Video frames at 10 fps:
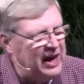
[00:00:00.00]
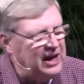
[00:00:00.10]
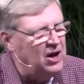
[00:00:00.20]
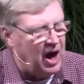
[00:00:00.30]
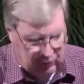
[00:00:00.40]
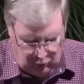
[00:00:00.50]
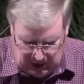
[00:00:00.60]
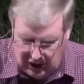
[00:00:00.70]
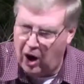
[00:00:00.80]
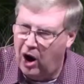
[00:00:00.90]
not
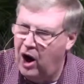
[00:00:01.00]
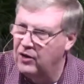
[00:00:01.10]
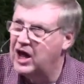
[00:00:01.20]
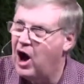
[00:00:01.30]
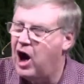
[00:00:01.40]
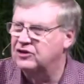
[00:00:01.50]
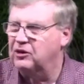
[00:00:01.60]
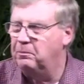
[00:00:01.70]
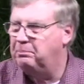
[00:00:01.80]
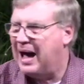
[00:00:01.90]
recall the awesome
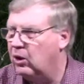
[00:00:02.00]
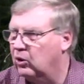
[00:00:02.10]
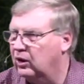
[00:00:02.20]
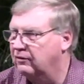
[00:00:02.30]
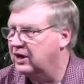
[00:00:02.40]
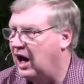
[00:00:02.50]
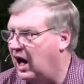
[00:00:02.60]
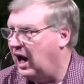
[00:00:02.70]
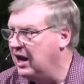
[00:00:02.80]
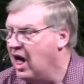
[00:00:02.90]
power of
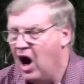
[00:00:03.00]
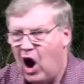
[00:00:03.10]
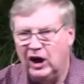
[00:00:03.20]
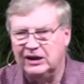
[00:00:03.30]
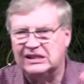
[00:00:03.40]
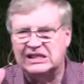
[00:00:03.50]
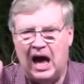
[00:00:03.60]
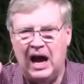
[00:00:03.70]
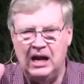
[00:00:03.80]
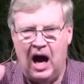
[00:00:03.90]
God on
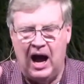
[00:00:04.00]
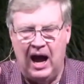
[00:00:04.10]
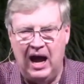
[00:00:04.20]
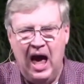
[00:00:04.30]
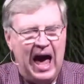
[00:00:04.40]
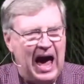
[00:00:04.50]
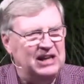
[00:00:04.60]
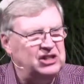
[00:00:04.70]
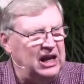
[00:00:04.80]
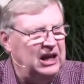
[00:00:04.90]
Sinai as
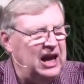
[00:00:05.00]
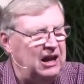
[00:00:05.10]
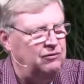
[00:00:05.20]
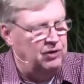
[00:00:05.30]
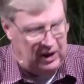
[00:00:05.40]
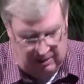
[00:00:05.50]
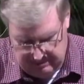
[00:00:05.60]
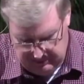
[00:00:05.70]
he gave them